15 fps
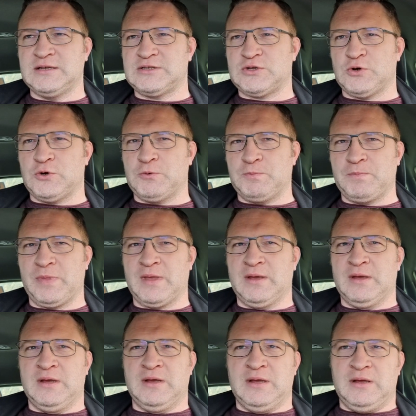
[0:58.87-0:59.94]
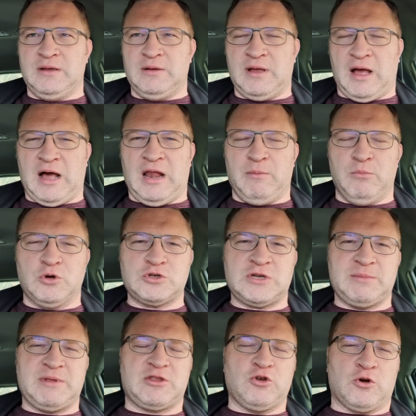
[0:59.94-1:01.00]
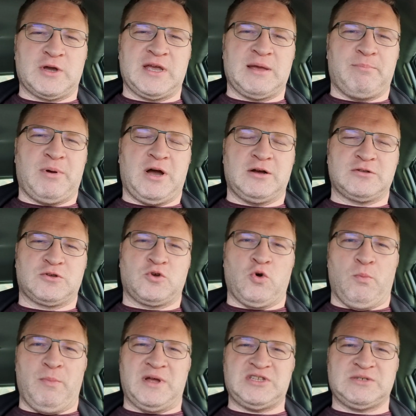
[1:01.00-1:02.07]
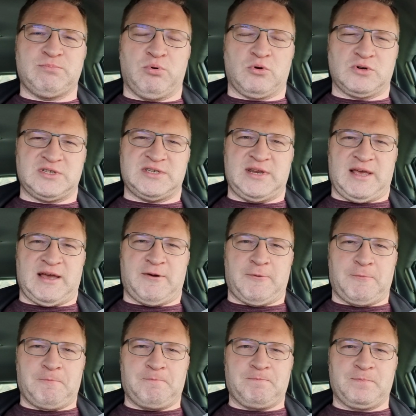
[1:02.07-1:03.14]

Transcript: So I'll mostly be talking about combat sports now.